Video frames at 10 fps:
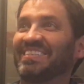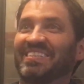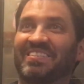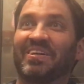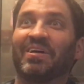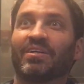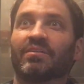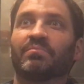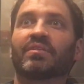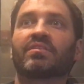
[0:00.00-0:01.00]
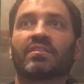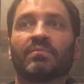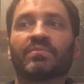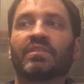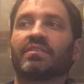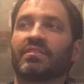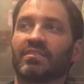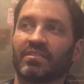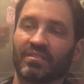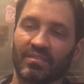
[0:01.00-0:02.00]
It's a start, but something
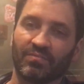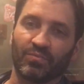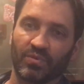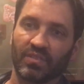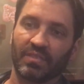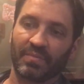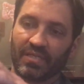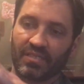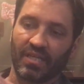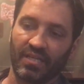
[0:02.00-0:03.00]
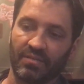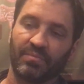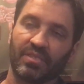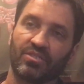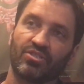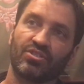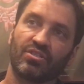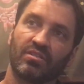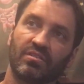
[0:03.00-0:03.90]
to really make that image